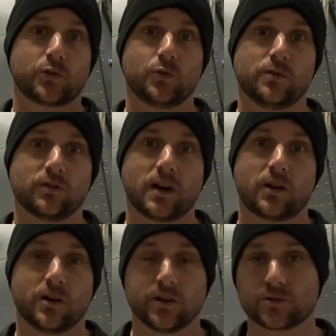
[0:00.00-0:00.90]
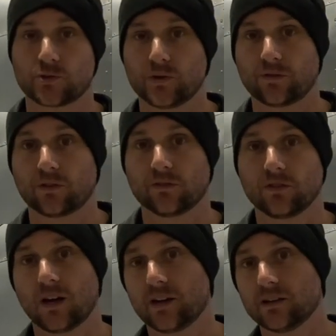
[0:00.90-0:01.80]
to fly around to different
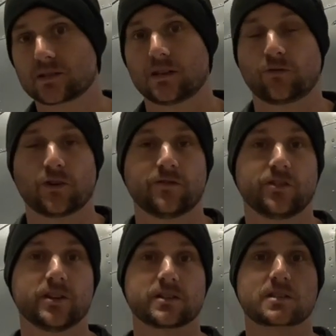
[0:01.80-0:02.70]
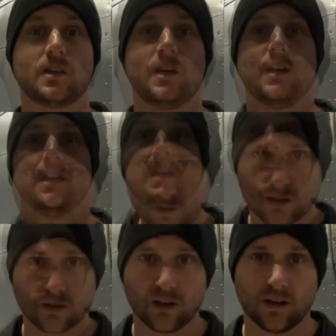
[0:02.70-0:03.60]
fly-ins, different events.
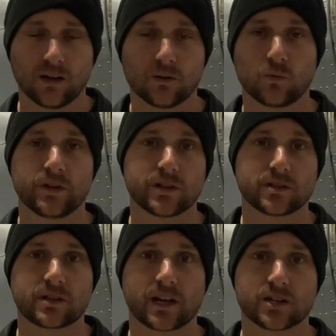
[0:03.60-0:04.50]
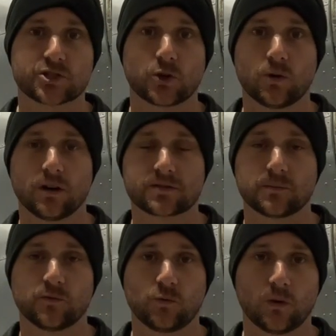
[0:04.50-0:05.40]
We can kind of show off
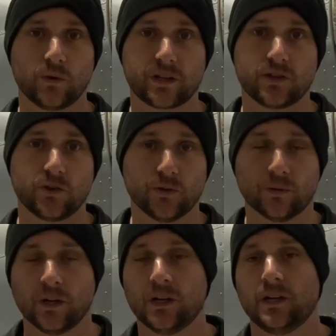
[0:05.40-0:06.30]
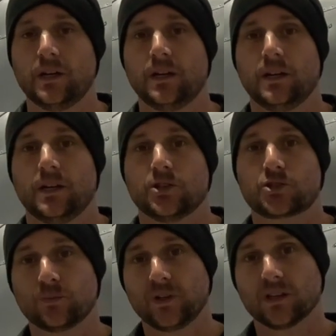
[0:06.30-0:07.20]
some of what we can do.
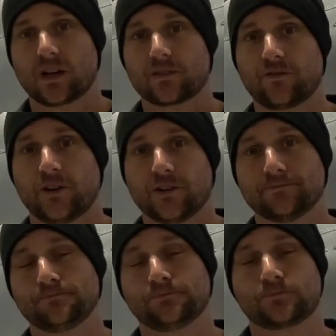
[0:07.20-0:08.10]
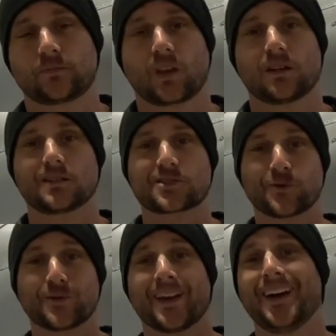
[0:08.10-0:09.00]
Should be a lot of fun. So
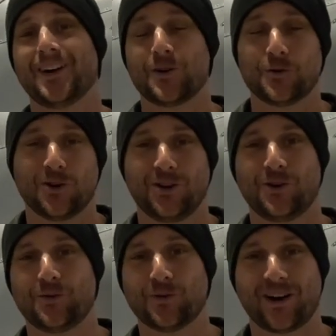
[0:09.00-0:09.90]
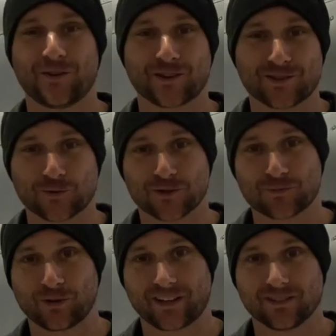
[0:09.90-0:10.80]
now I'll get to
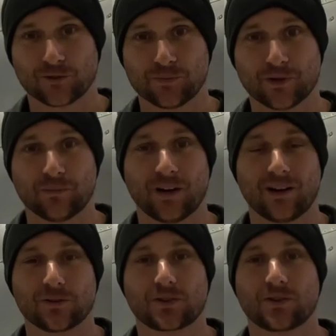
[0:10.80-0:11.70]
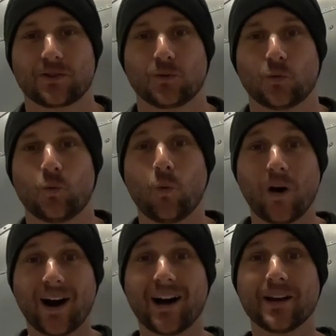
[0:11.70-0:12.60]
explain a little bit about
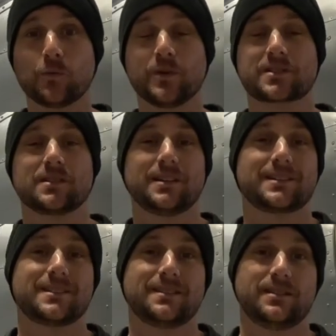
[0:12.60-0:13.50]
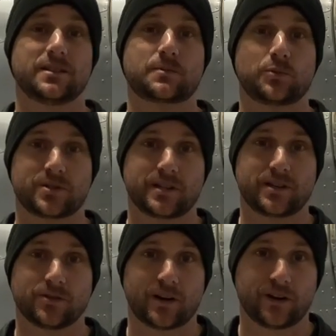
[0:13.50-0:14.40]
why we selected this
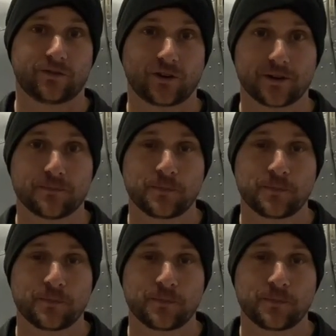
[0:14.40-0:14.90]
particular airframe.